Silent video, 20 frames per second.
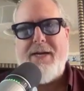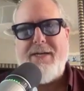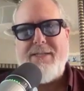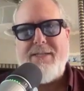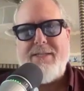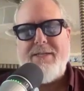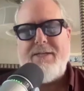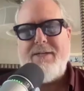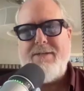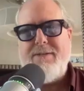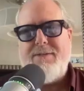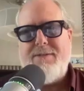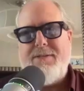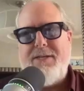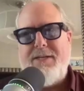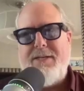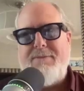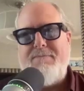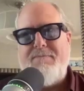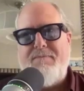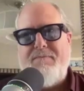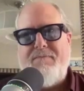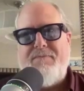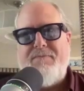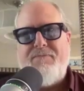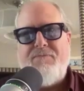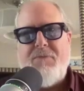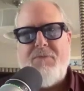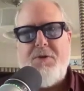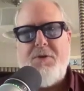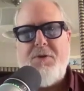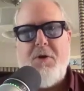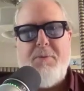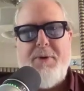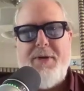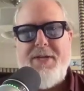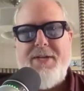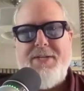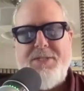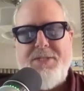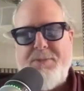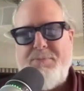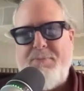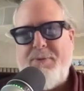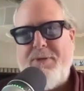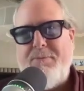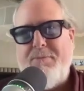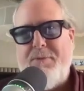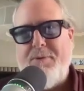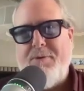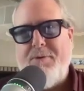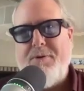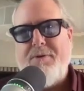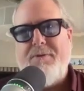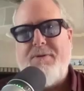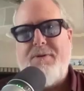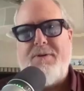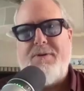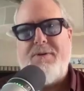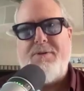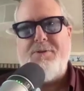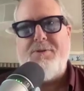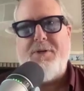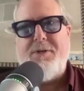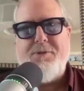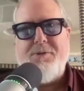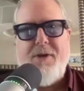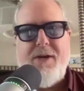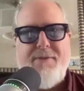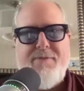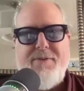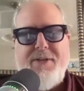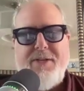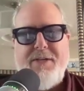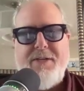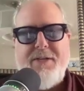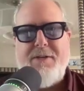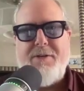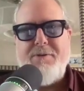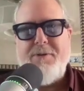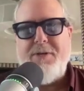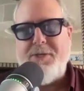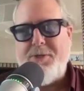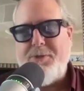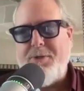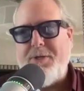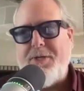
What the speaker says: out there that nobody has spent more on drunk driving and underage